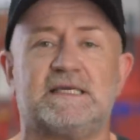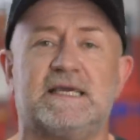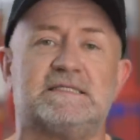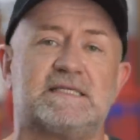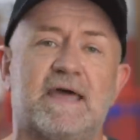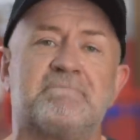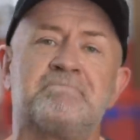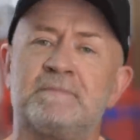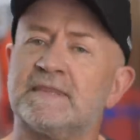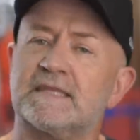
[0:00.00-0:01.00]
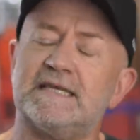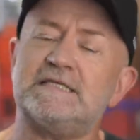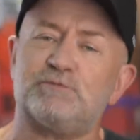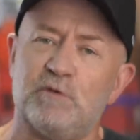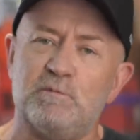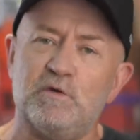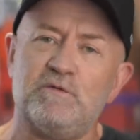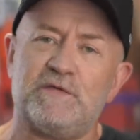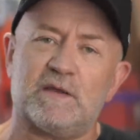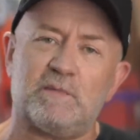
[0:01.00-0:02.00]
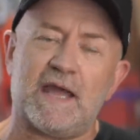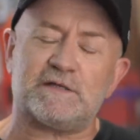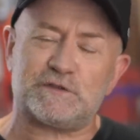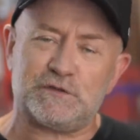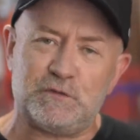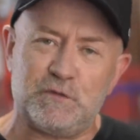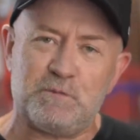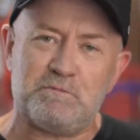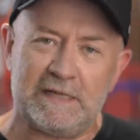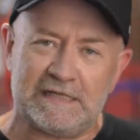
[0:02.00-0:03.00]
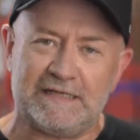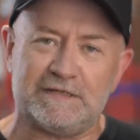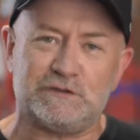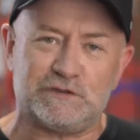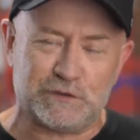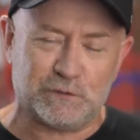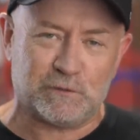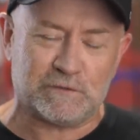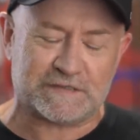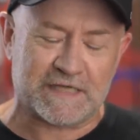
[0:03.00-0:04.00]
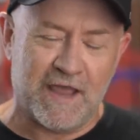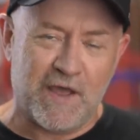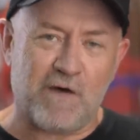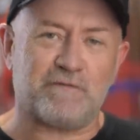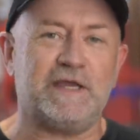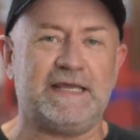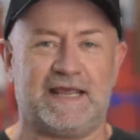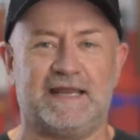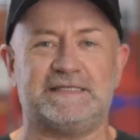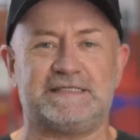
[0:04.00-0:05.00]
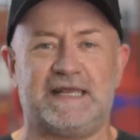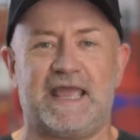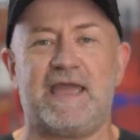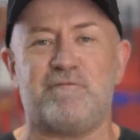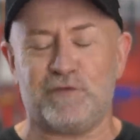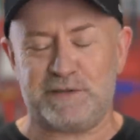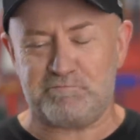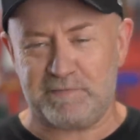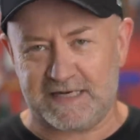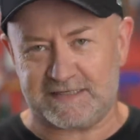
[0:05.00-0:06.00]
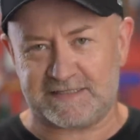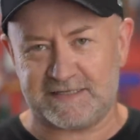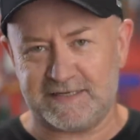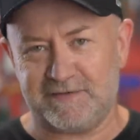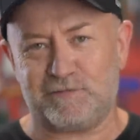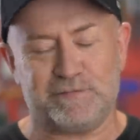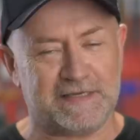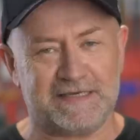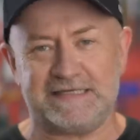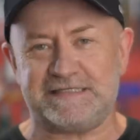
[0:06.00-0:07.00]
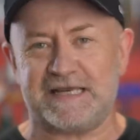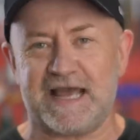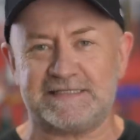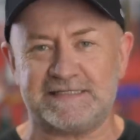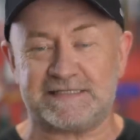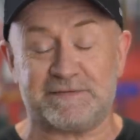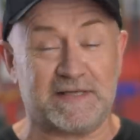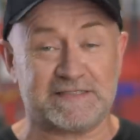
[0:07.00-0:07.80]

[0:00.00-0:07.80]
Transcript: it against that. It's removing about 2 million joules of heat energy every minute from the EGR system.